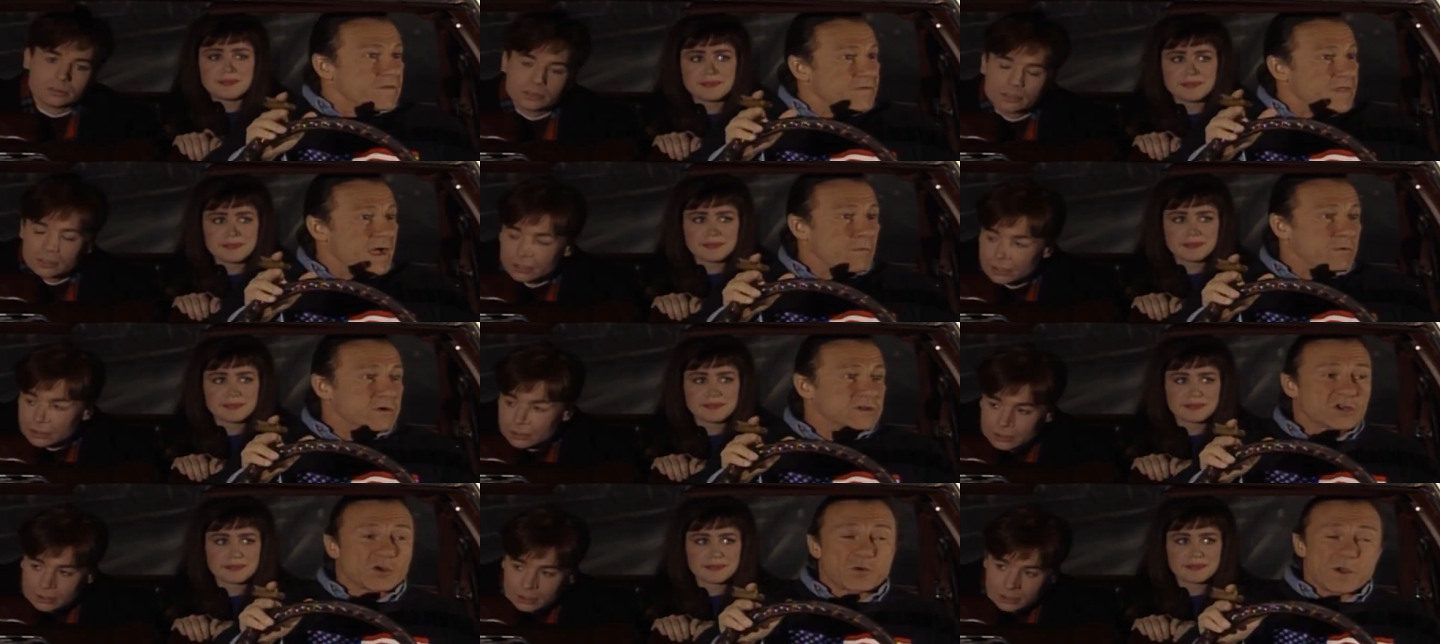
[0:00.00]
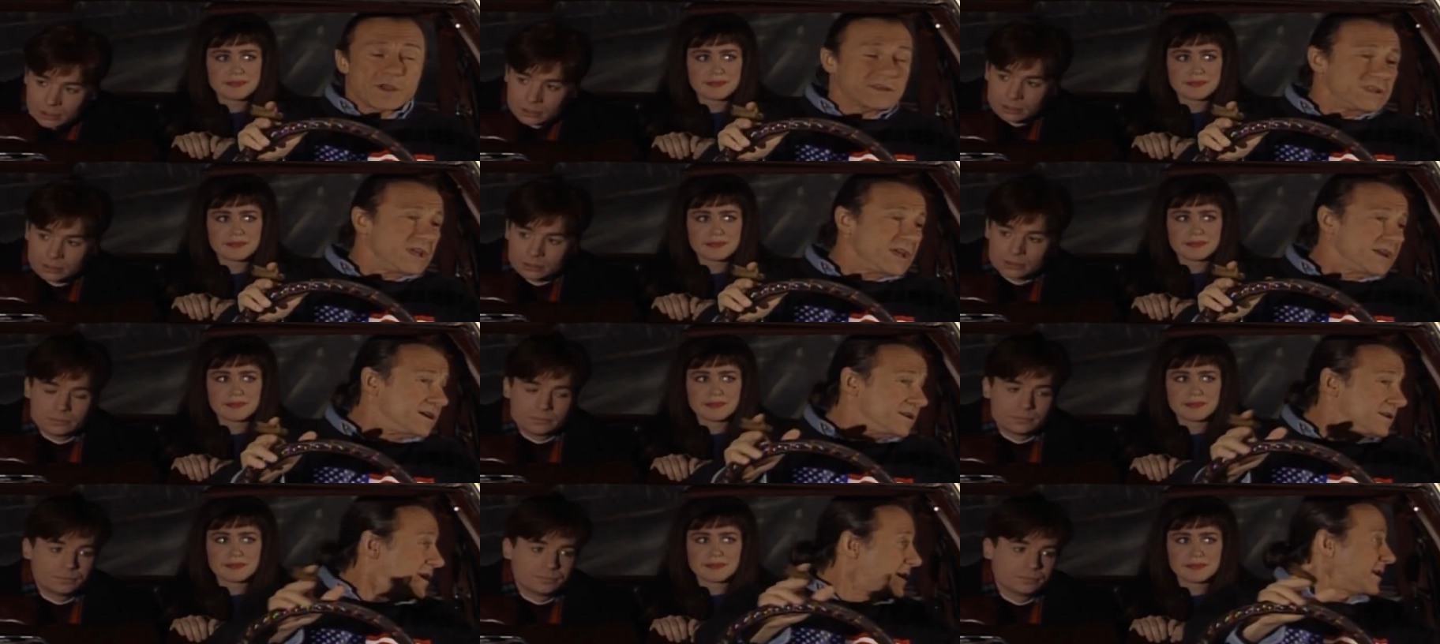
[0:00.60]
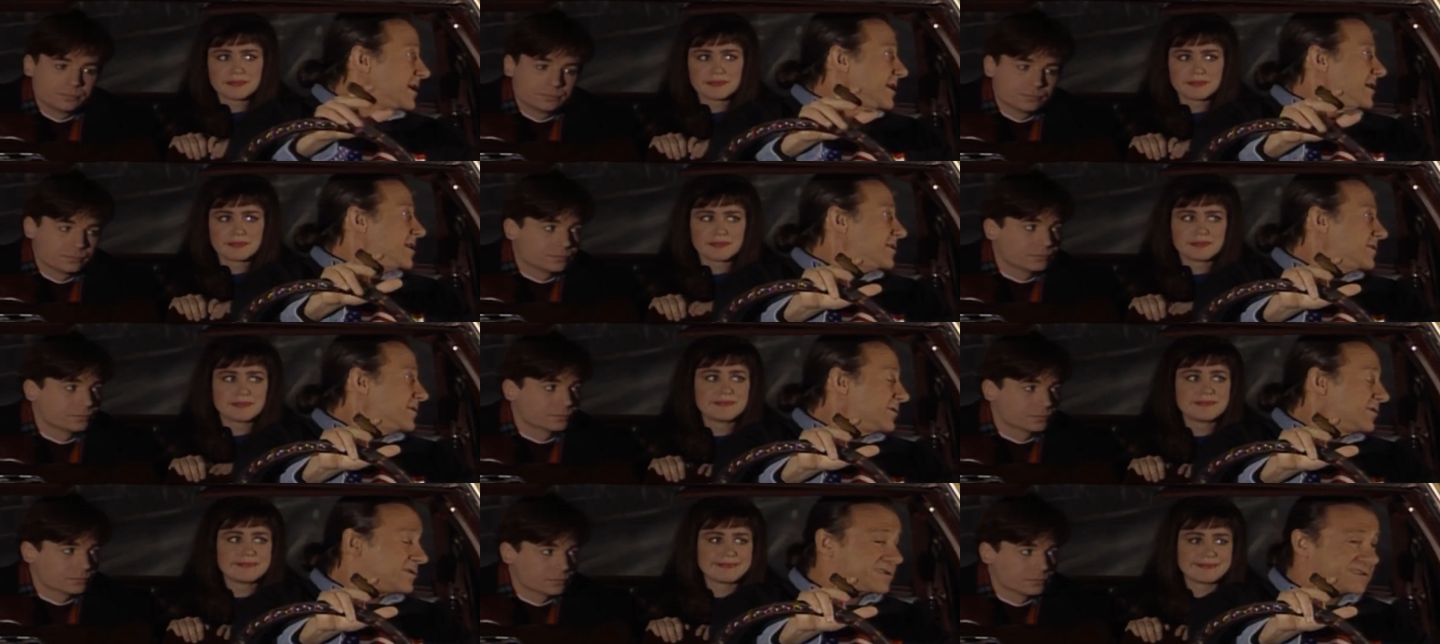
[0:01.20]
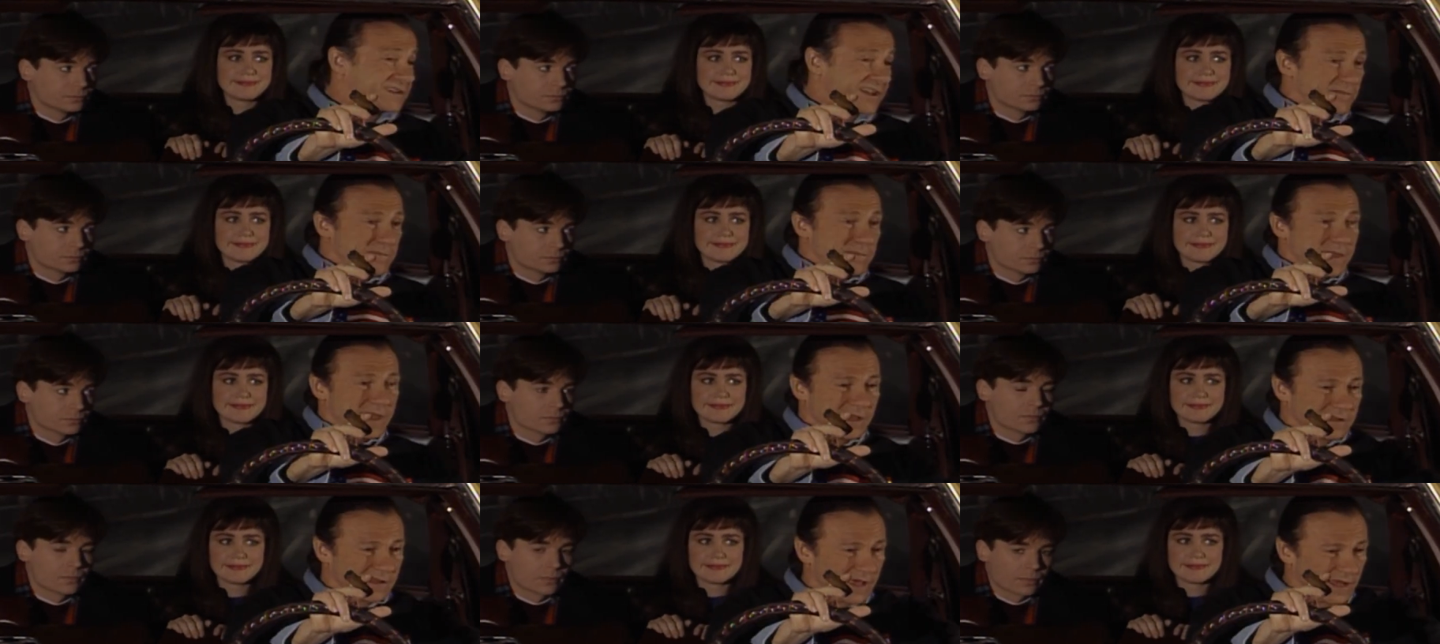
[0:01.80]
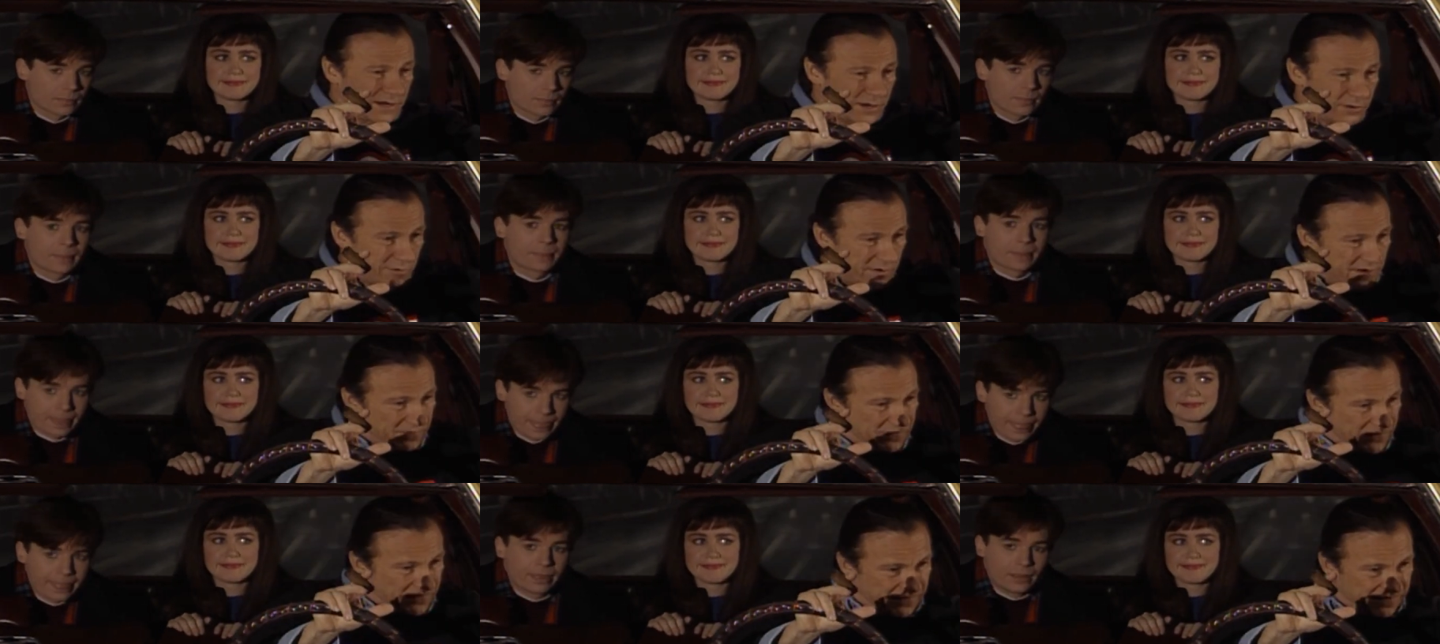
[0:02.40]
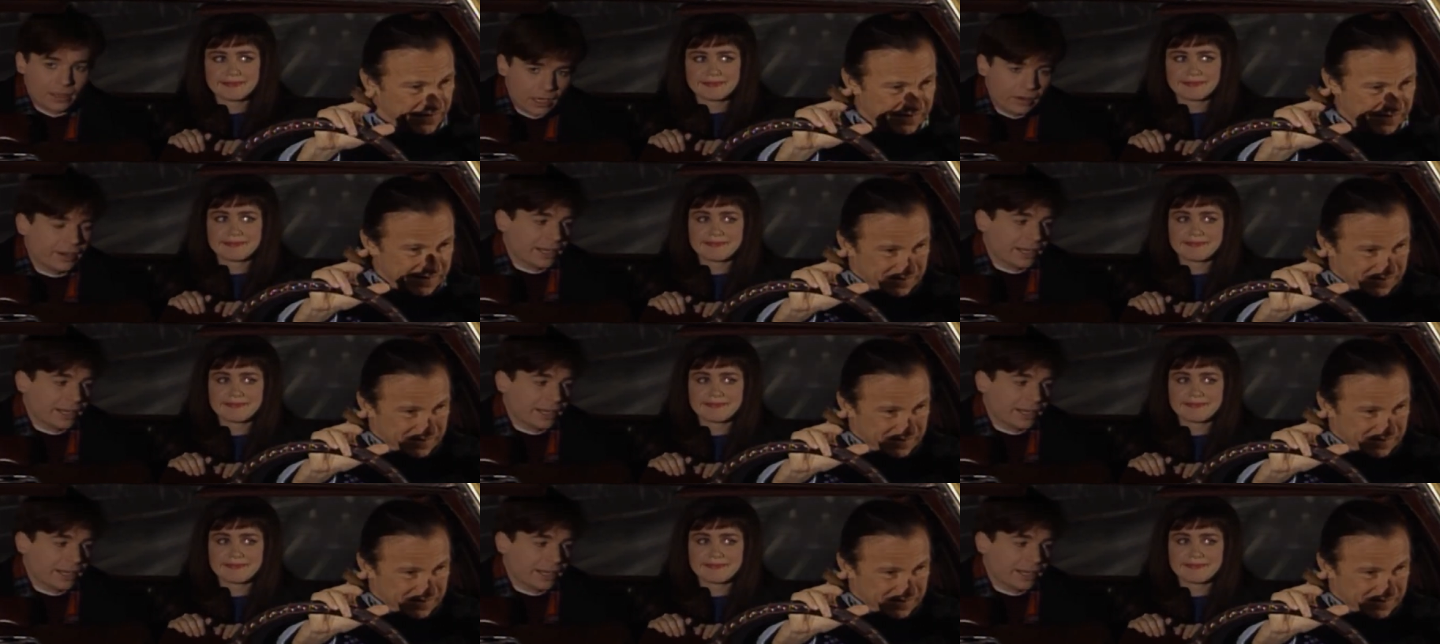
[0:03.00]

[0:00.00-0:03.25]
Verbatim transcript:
Speaker 1: That was quick thinking, lady. You saved me a lot of grief. All